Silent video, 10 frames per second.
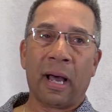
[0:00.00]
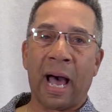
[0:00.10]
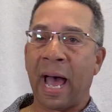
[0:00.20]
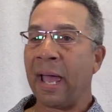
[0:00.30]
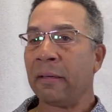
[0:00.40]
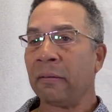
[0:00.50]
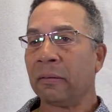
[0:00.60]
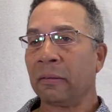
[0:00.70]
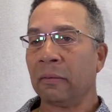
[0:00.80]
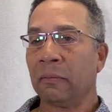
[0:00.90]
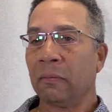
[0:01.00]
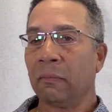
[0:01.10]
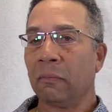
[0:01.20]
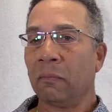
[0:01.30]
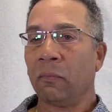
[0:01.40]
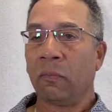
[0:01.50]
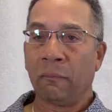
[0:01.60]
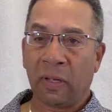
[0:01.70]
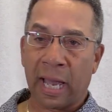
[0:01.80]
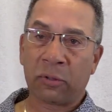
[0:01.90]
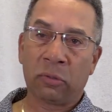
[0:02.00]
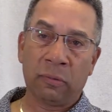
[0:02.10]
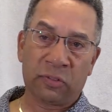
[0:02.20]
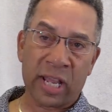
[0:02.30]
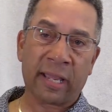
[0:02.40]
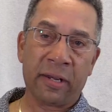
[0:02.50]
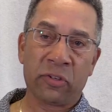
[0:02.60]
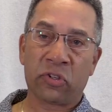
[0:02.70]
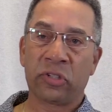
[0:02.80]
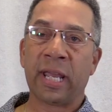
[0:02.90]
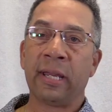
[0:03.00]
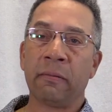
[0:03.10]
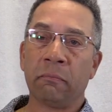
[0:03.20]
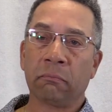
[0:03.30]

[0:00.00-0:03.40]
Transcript: I got second in the state,